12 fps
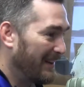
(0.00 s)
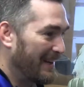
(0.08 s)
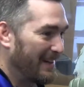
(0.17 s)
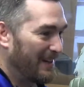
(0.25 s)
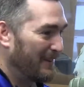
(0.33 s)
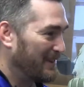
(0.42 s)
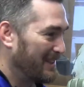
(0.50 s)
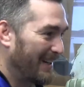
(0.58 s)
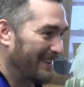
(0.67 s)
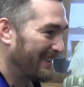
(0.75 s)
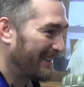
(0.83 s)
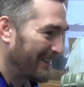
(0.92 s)
you get a new
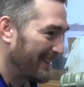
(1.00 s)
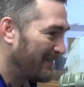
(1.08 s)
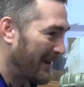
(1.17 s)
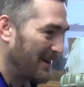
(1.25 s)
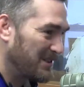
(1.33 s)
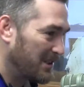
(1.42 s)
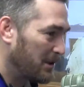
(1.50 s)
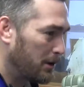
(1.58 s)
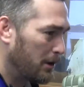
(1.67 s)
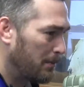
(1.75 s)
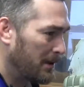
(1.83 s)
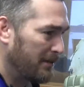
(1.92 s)
Secretary of Housing
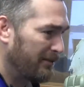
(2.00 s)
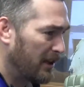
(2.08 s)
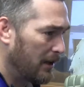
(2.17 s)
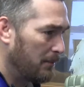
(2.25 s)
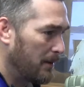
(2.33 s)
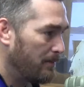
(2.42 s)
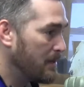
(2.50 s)
and Urban Development.